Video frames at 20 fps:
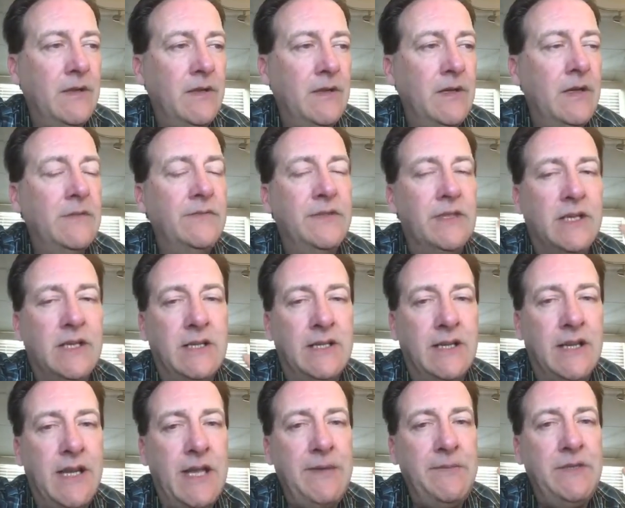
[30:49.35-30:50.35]
of the
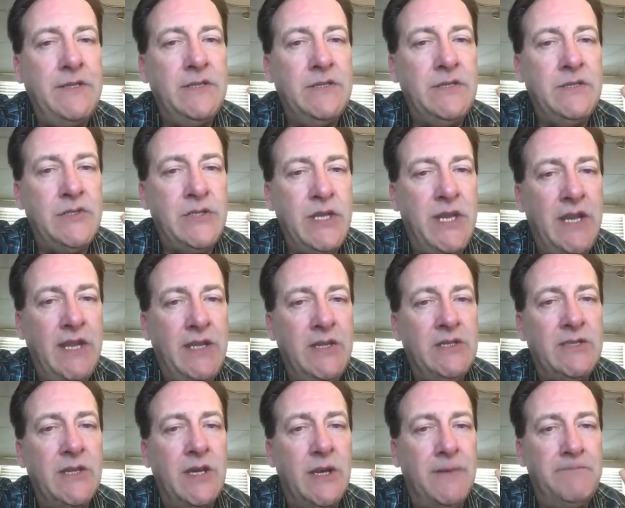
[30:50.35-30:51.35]
climate
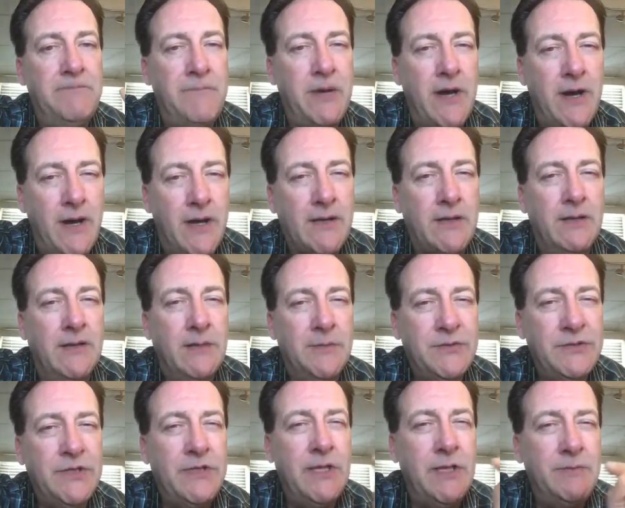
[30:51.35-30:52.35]
change
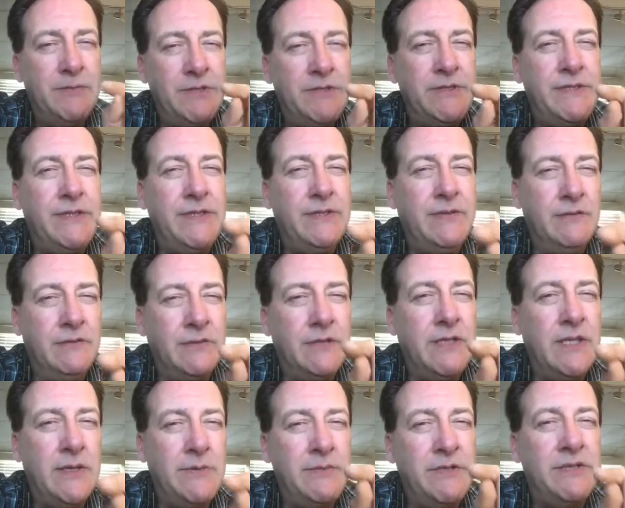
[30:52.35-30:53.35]
apocalypse coming to
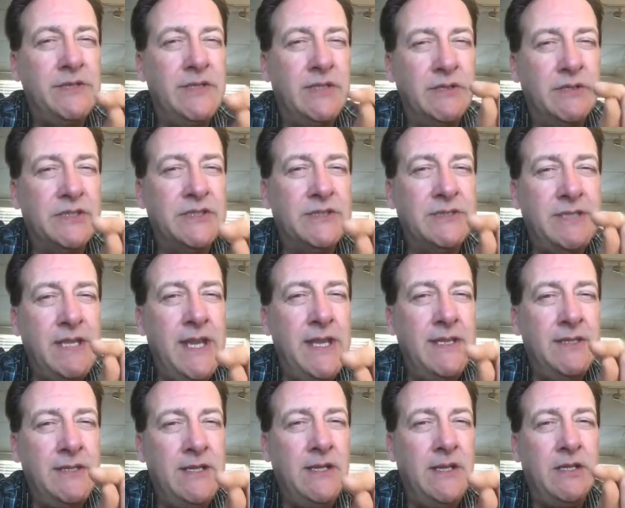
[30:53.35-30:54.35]
a
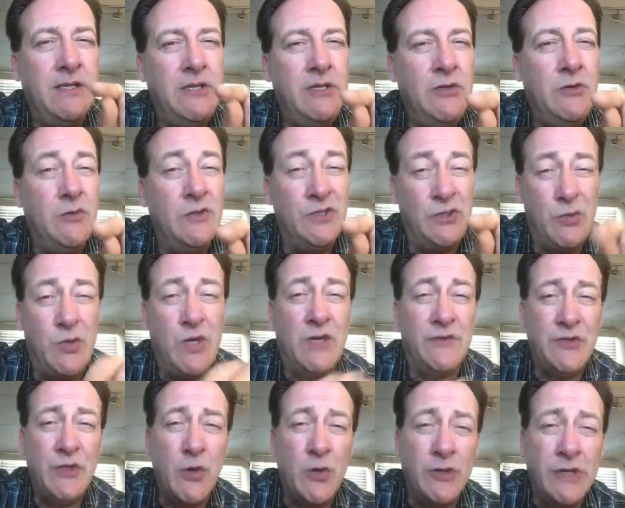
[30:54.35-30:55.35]
state near you in
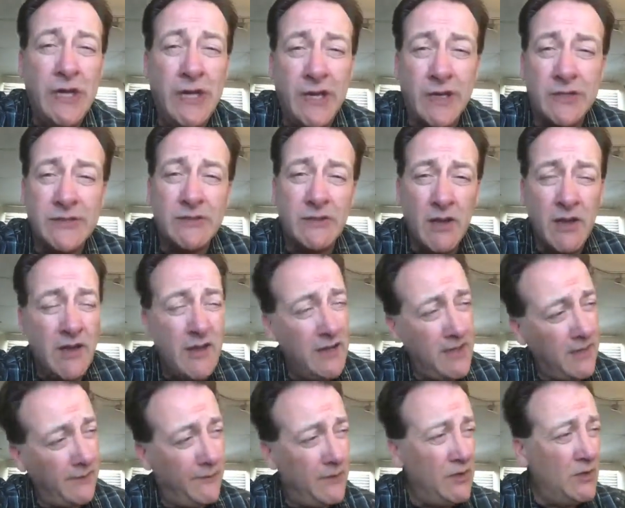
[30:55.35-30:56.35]
12 short years
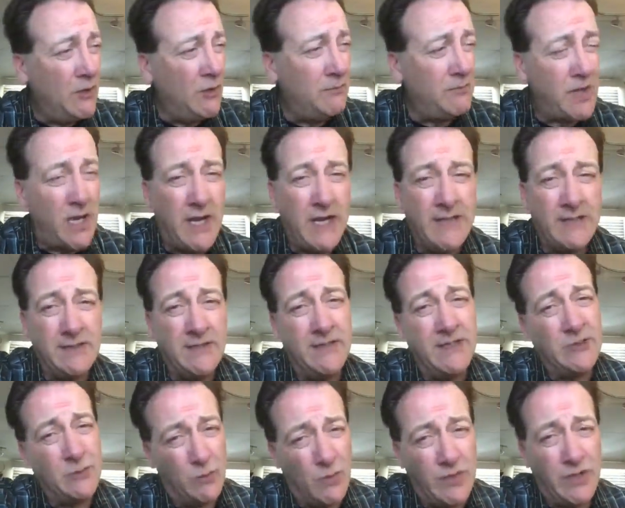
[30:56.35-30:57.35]
if you don't buy into
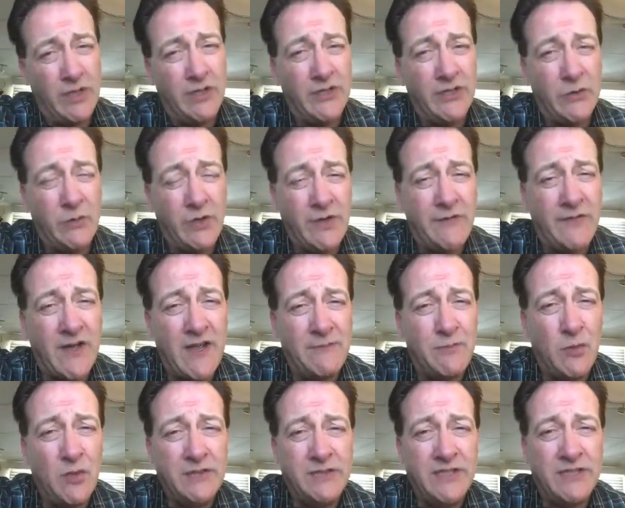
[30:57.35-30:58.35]
this
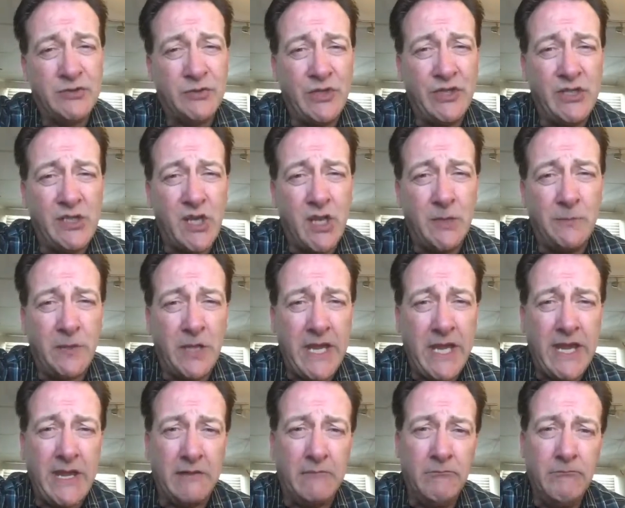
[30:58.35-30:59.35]
$125.6 trillion
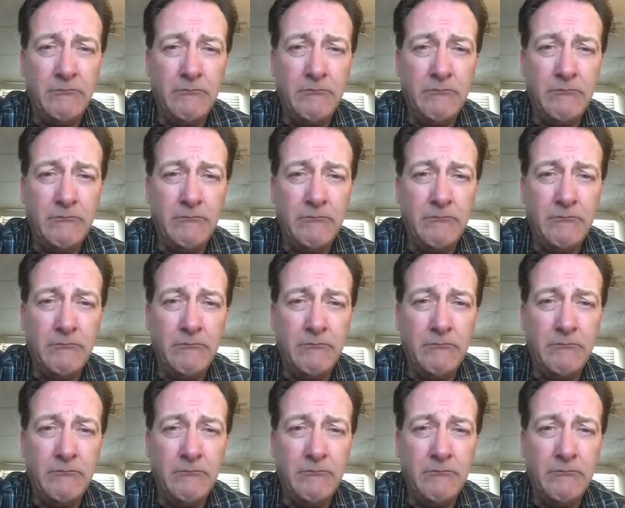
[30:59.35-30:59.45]
plan,